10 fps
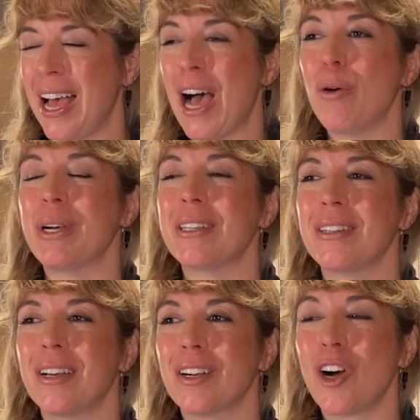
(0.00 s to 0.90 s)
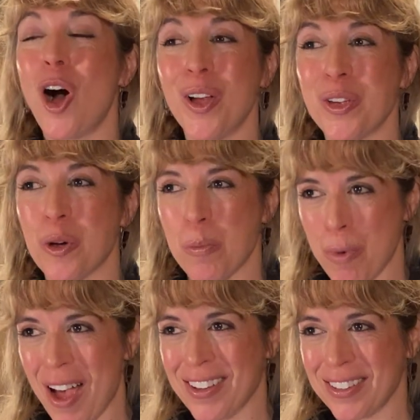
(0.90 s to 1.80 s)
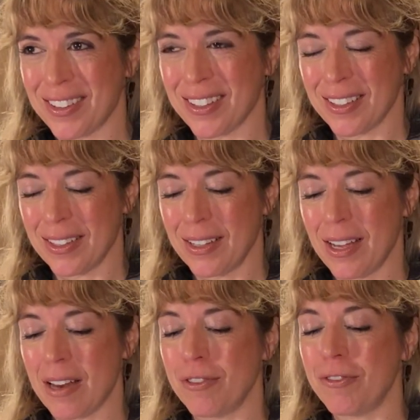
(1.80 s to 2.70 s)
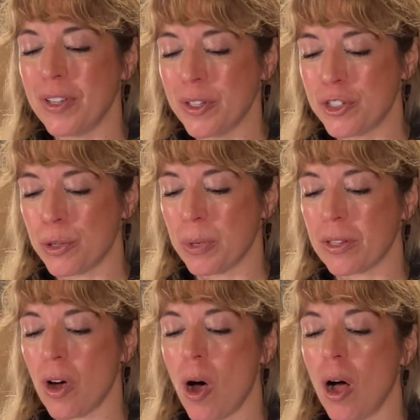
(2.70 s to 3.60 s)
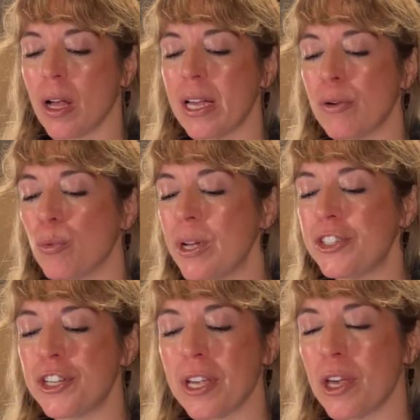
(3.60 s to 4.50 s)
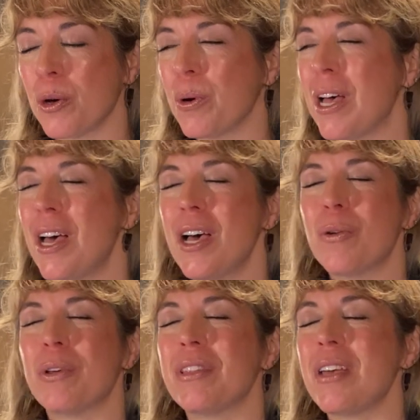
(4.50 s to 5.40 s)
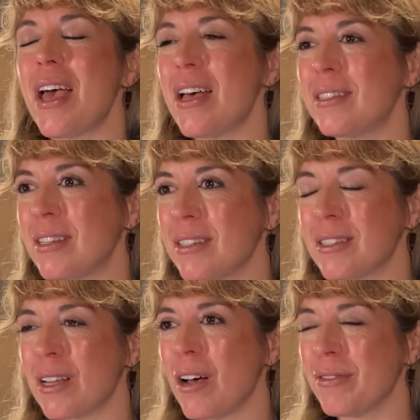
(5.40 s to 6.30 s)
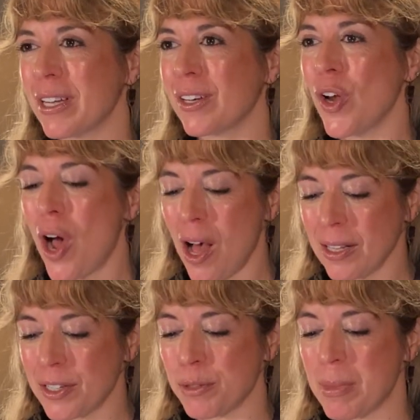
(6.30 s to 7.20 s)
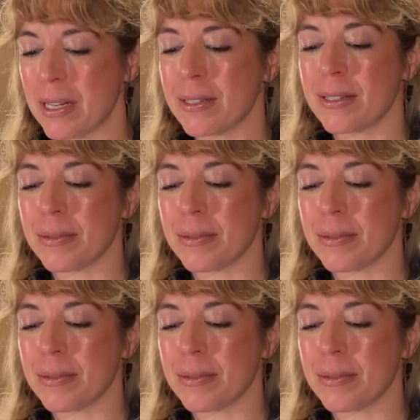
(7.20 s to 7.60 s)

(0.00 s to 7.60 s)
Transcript: how it caught your breath and filled you with awe, enriching you with the essence of acknowledgement.